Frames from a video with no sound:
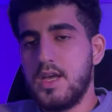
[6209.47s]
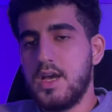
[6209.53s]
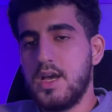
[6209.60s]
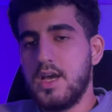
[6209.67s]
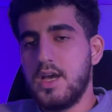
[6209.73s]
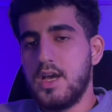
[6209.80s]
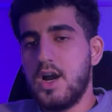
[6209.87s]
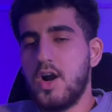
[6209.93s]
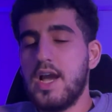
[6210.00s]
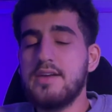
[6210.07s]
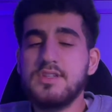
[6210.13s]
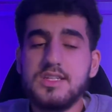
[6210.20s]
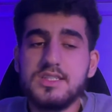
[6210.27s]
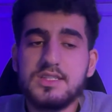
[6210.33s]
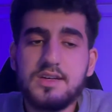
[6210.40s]
I have a
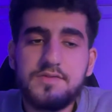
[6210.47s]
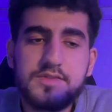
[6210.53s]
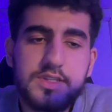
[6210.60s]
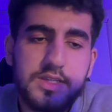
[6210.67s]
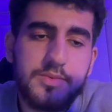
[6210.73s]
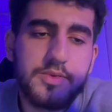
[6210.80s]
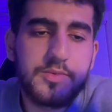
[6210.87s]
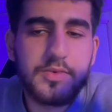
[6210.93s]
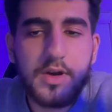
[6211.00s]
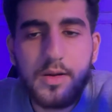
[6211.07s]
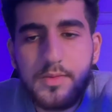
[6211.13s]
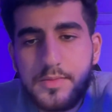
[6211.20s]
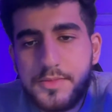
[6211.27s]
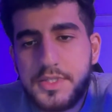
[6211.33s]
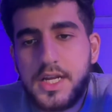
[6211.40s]
list of DP
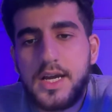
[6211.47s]
problems.